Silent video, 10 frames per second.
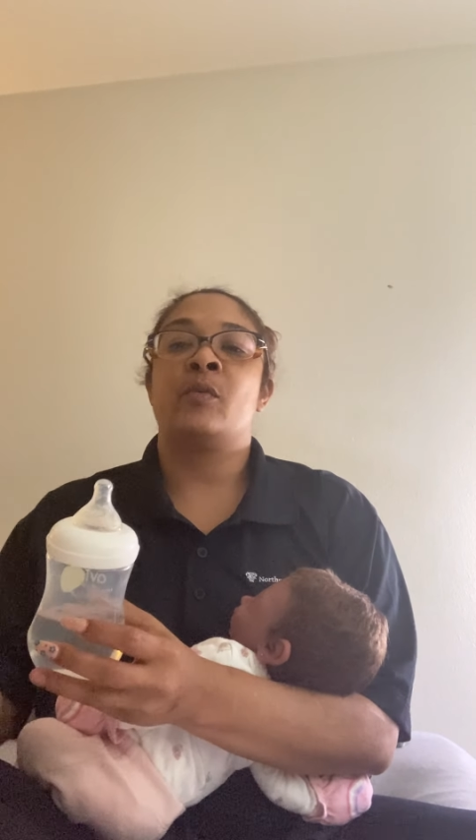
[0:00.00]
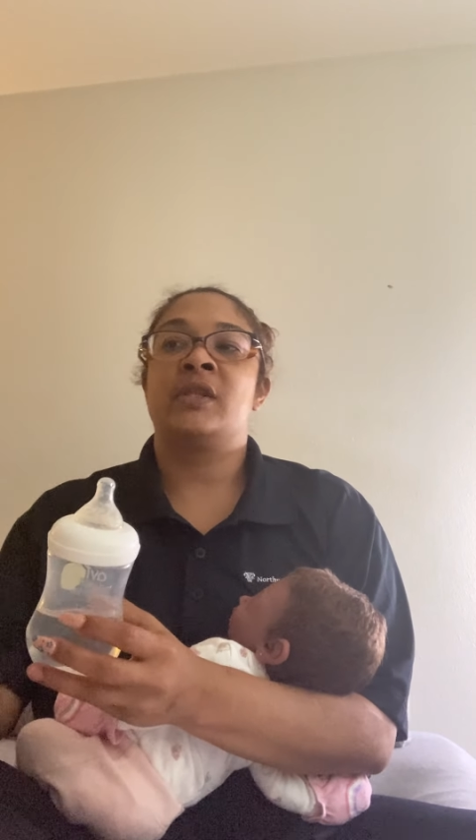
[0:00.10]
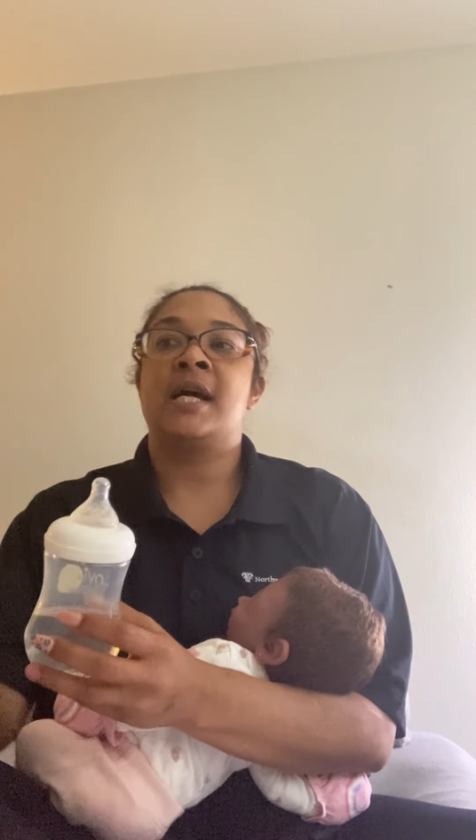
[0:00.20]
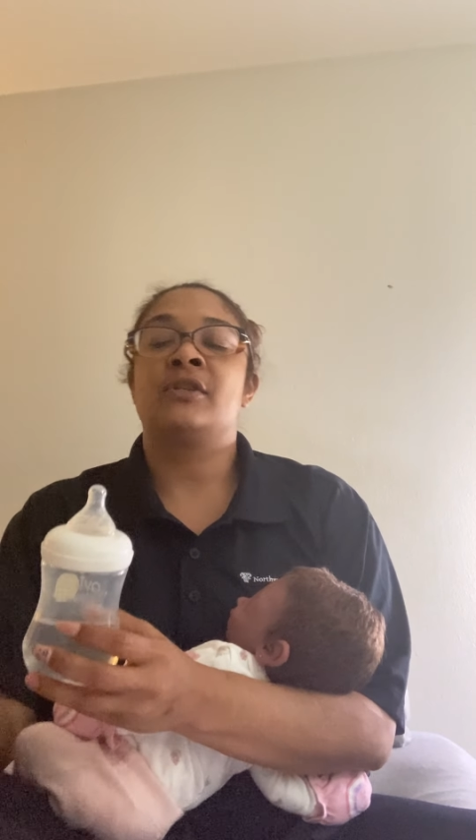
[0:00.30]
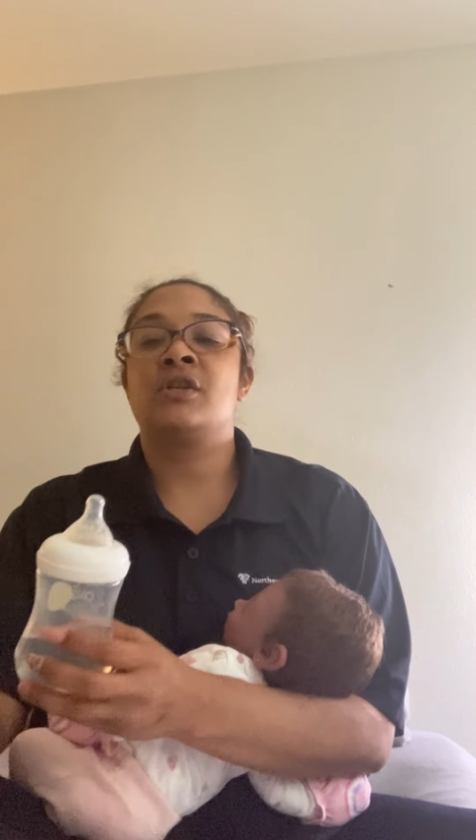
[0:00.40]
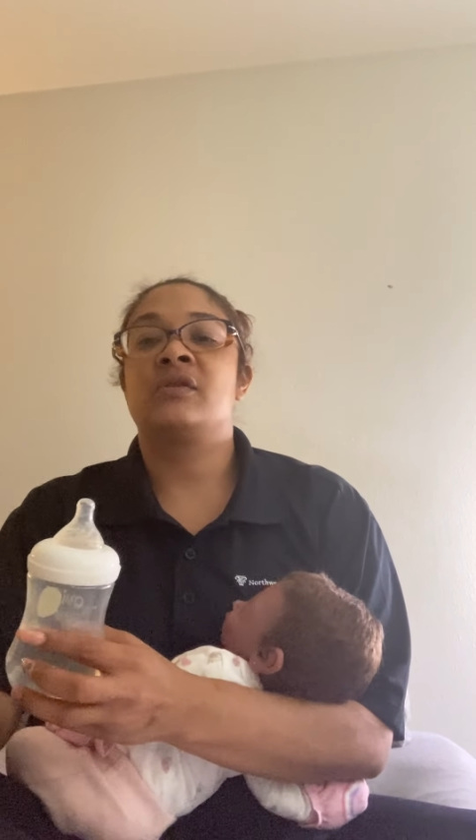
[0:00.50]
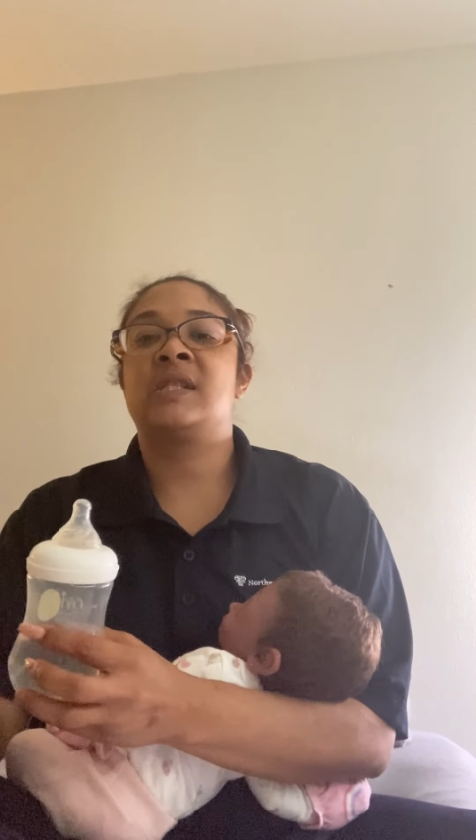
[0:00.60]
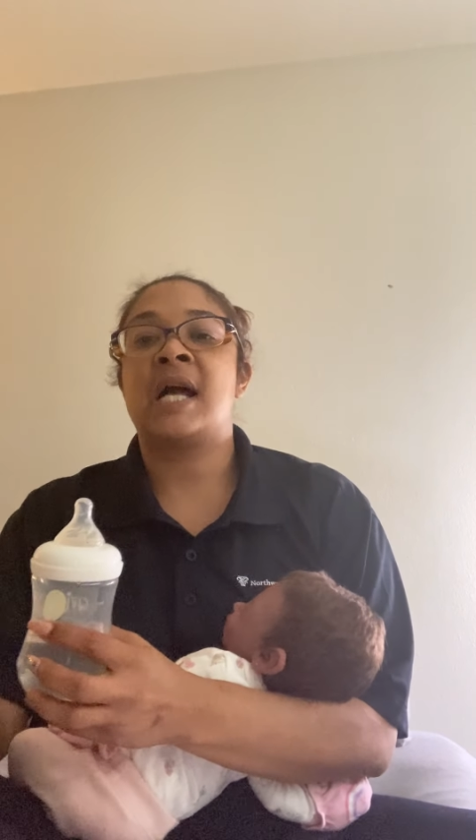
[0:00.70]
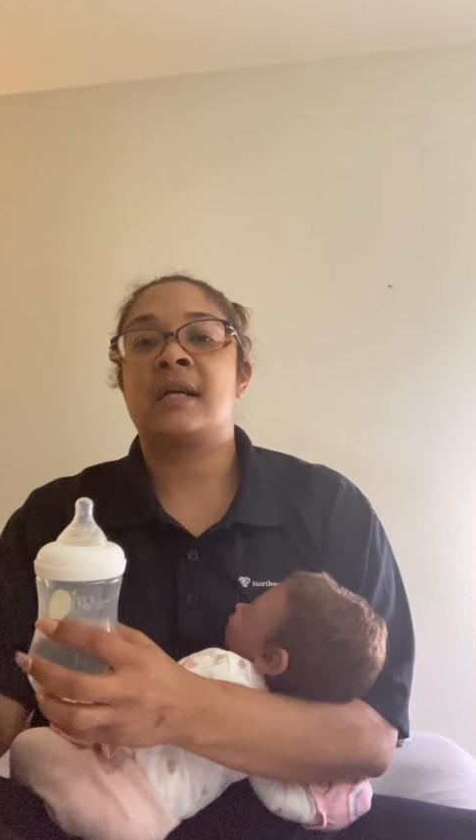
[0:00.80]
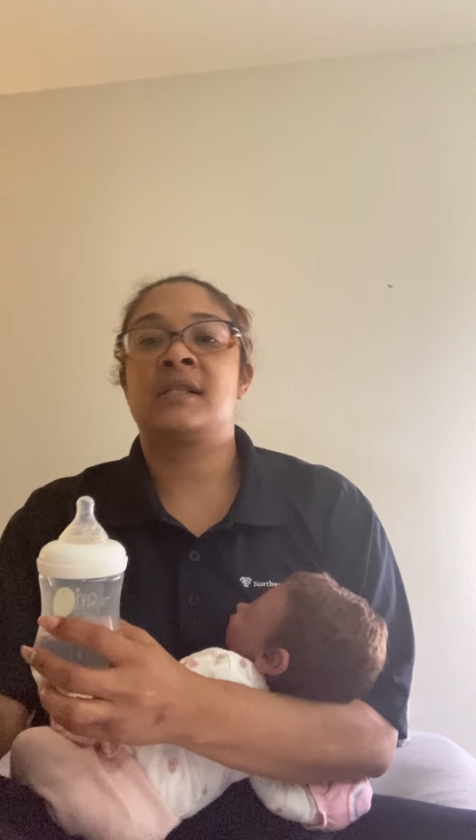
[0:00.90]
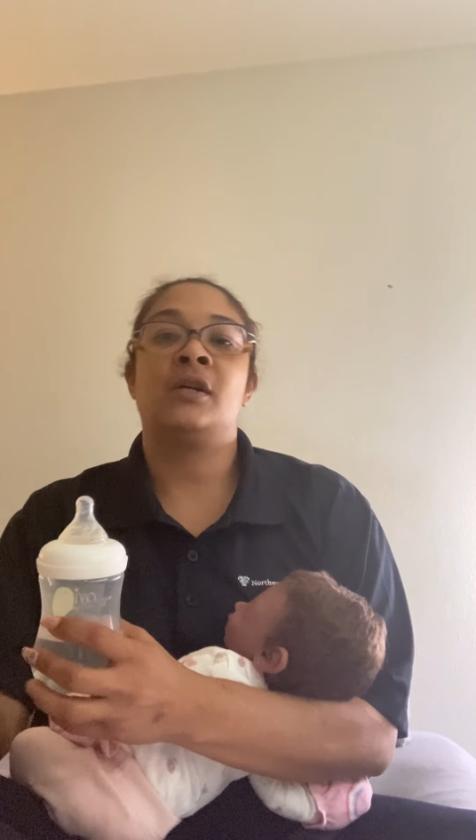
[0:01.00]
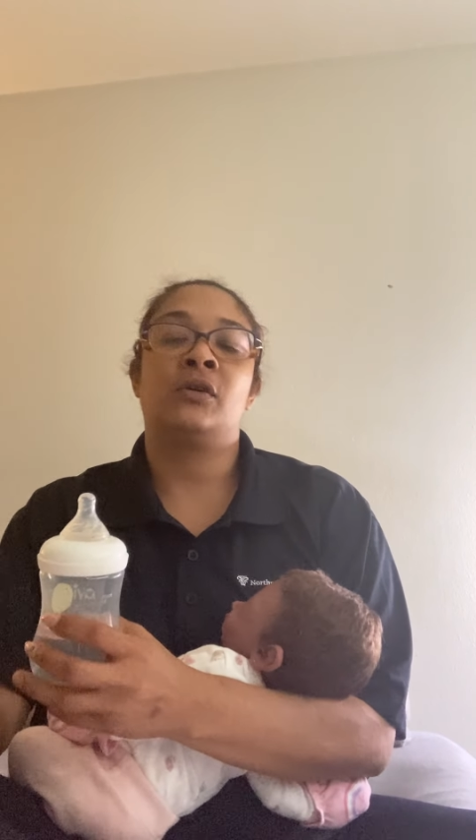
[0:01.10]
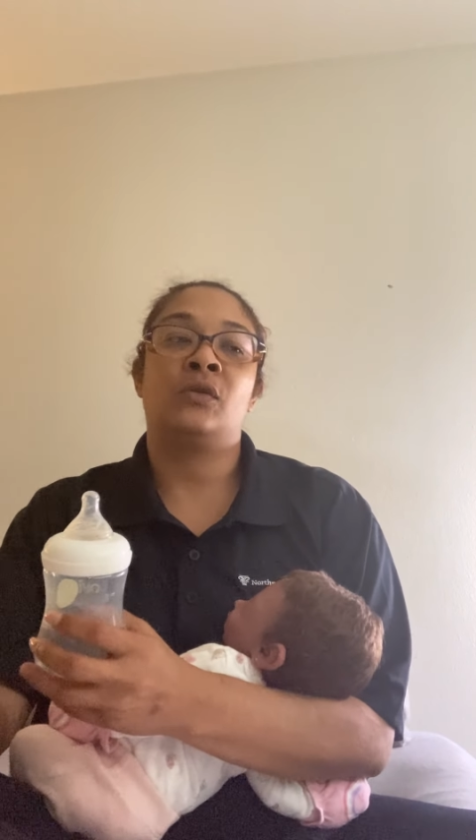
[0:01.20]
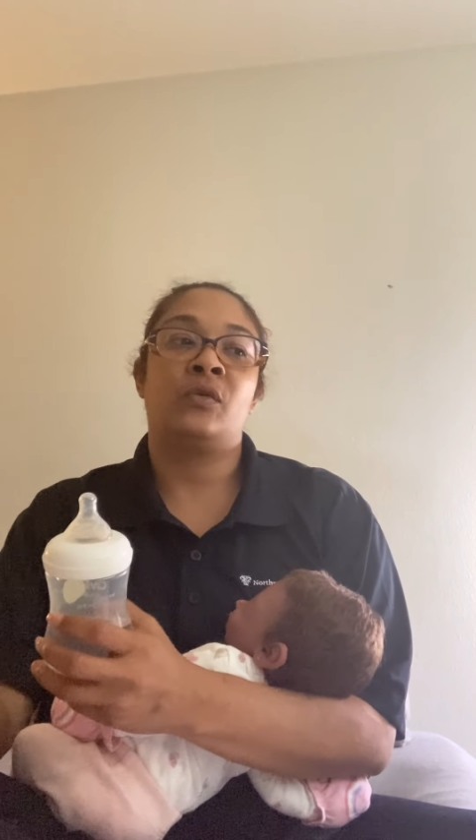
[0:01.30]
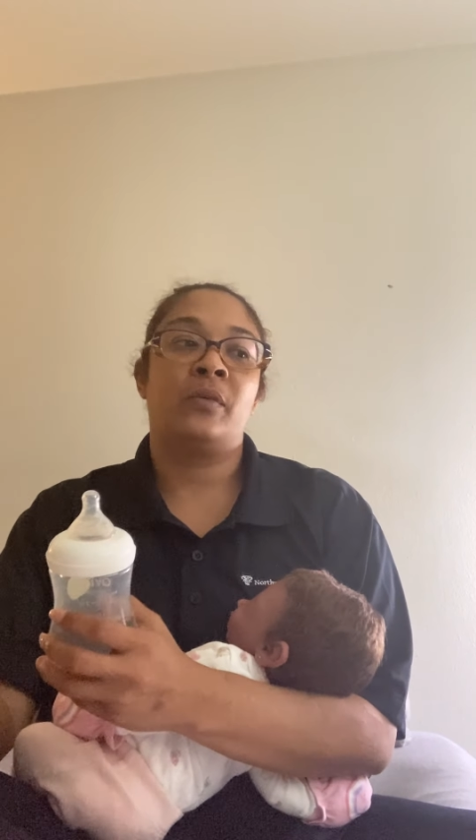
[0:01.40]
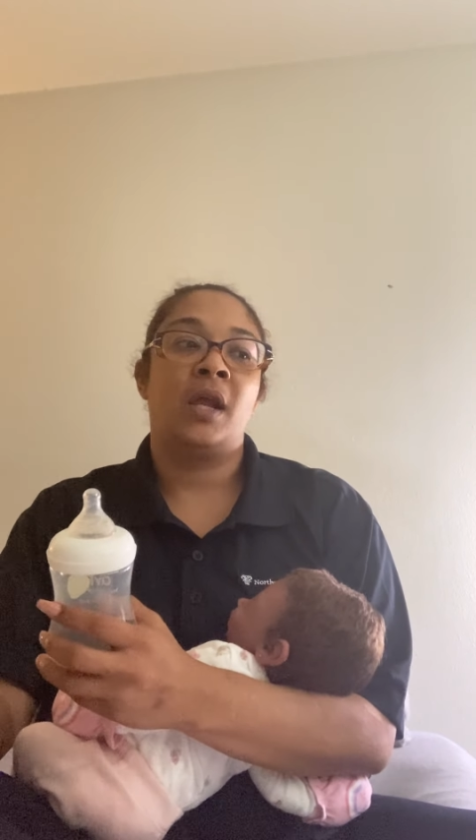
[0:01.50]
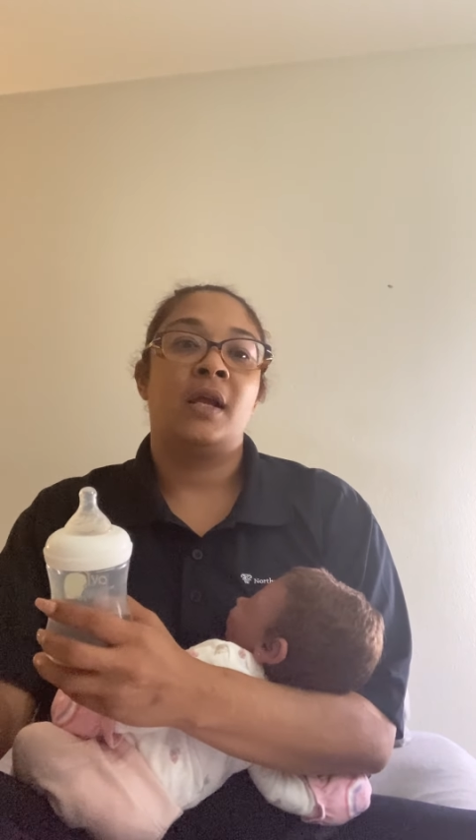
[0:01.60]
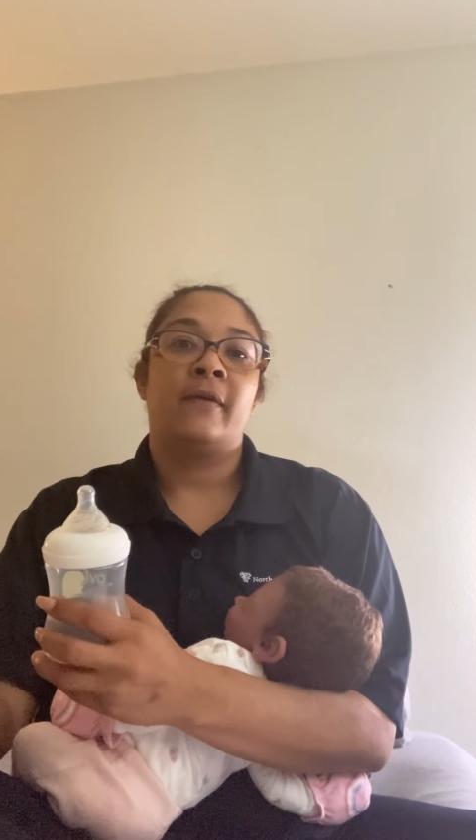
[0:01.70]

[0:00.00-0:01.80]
without your socks on